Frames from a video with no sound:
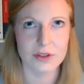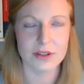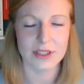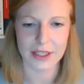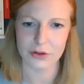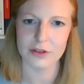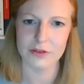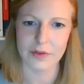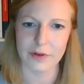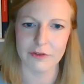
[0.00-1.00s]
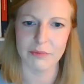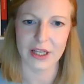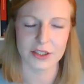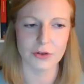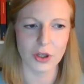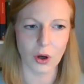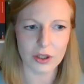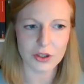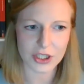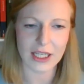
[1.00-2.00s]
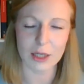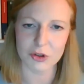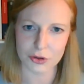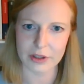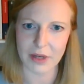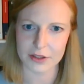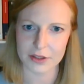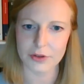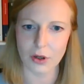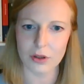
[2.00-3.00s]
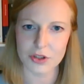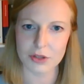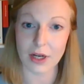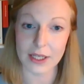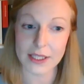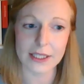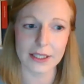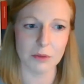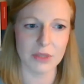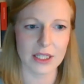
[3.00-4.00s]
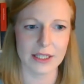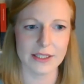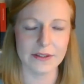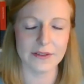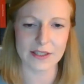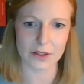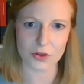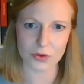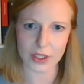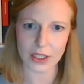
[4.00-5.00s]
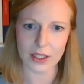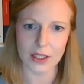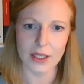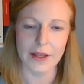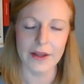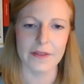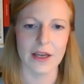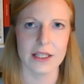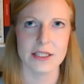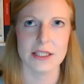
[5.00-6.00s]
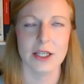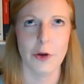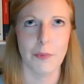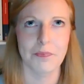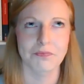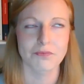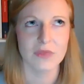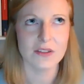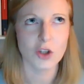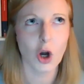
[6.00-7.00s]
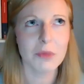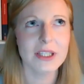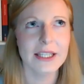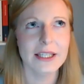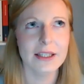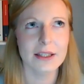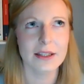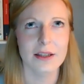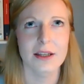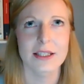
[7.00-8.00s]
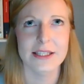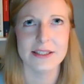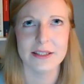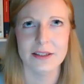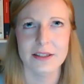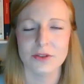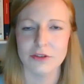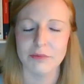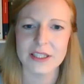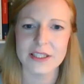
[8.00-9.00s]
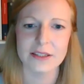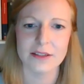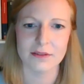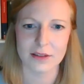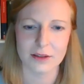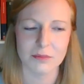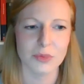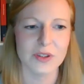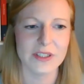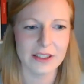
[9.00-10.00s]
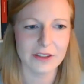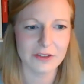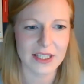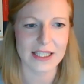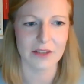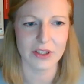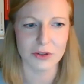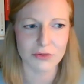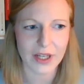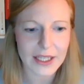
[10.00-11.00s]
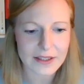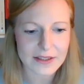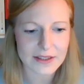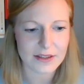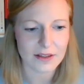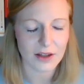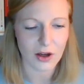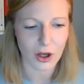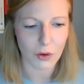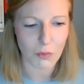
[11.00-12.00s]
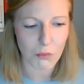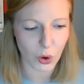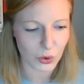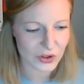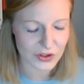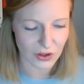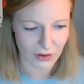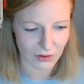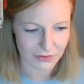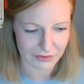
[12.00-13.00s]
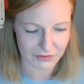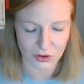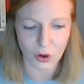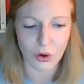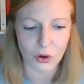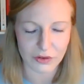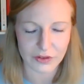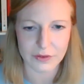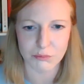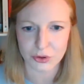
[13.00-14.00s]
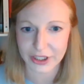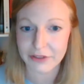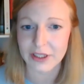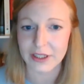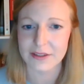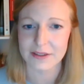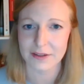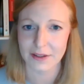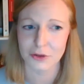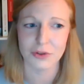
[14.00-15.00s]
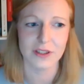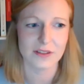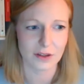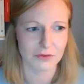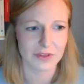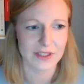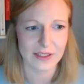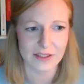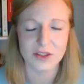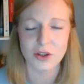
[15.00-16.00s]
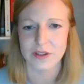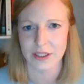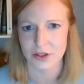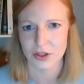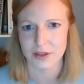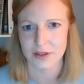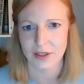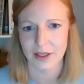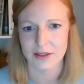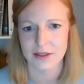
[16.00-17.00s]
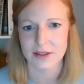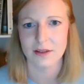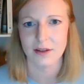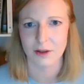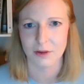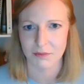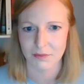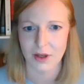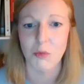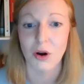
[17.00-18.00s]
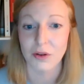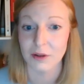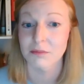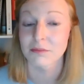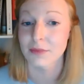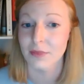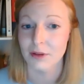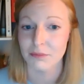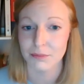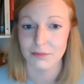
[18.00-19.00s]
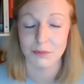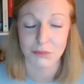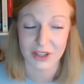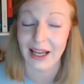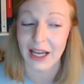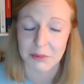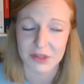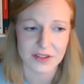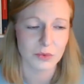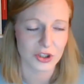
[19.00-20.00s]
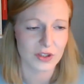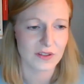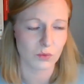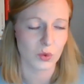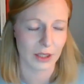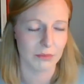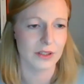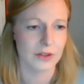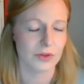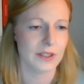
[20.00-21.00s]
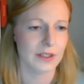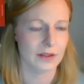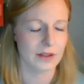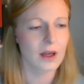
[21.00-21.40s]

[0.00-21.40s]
narrative of bacteriology, laboratory bacteriology, rising in the mid-19th century, that is commonly, at least in the history of medicine, perceived as having erased most of, if not all, previous theories of disease causation, and among them climate, which is what I'm interested in.